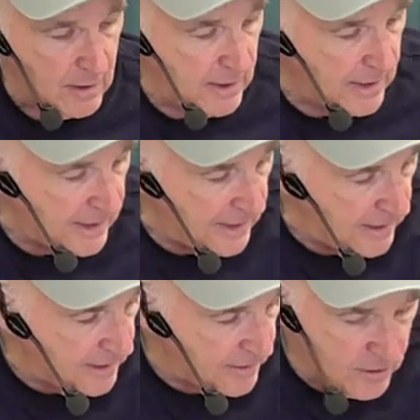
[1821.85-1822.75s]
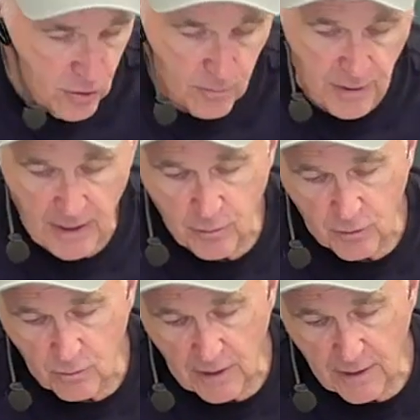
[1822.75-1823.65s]
and it should be able to
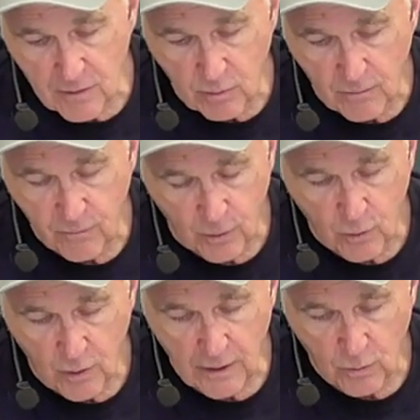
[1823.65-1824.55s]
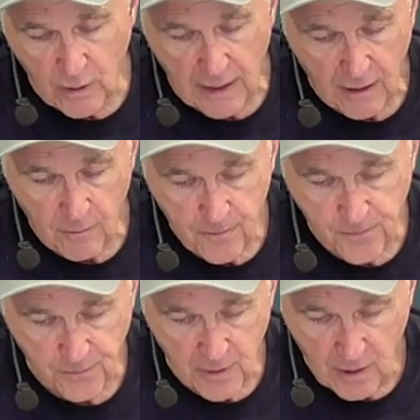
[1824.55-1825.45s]
run this one for quite a while.
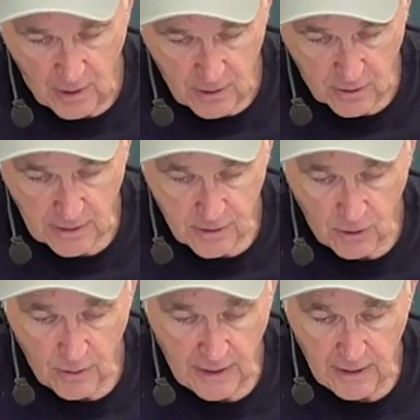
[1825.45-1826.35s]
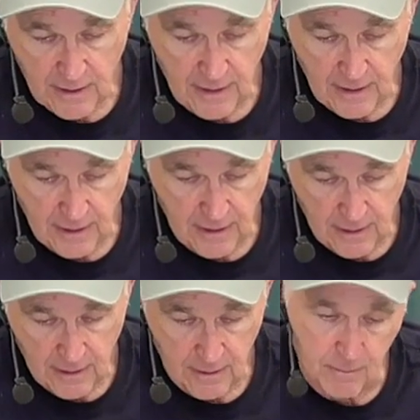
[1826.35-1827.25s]
So let's go ahead,
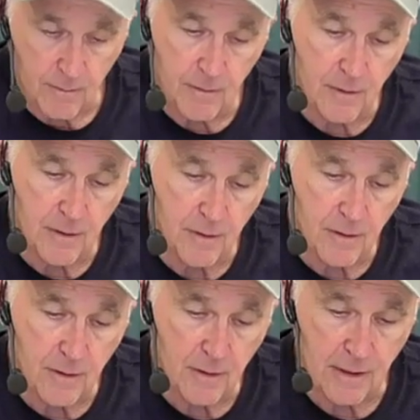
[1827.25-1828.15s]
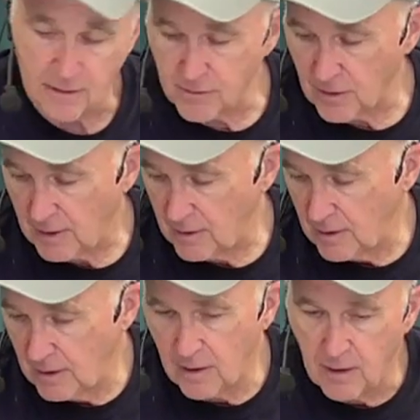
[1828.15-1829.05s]
and it
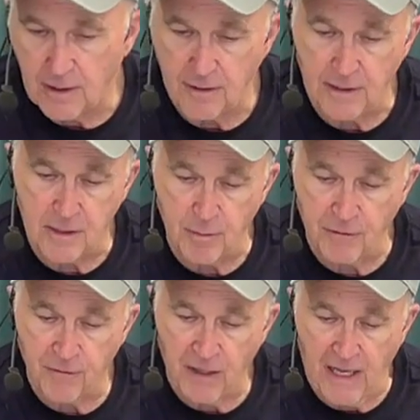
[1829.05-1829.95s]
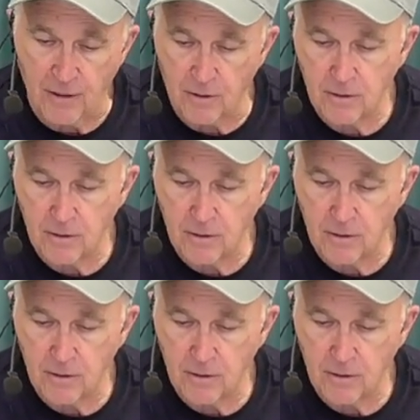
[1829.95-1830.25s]
needs to be flatter.